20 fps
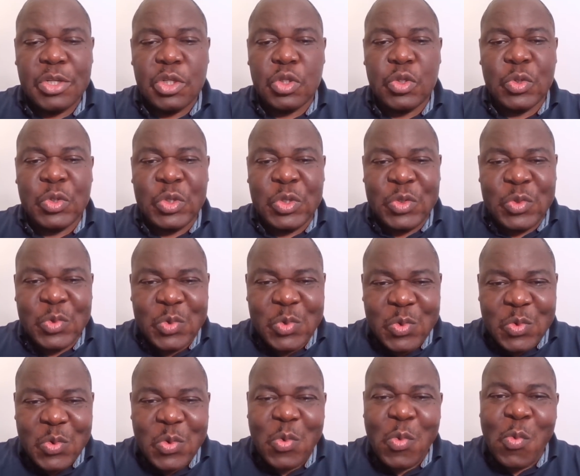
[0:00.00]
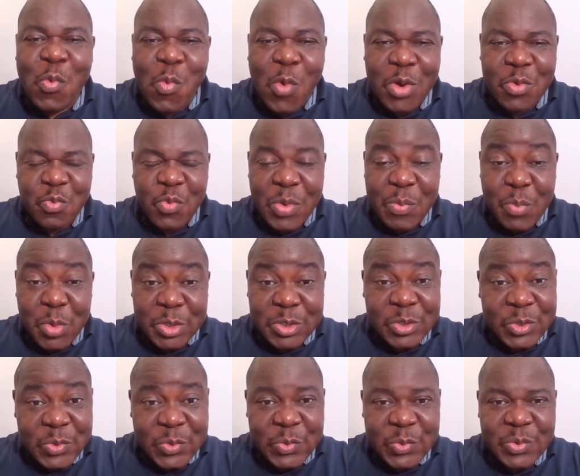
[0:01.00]
to do what we
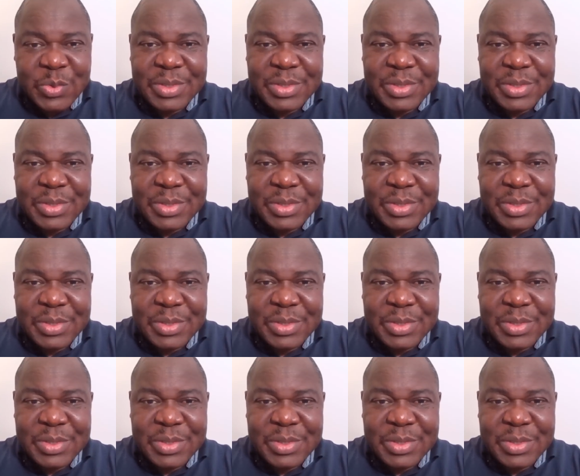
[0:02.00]
must do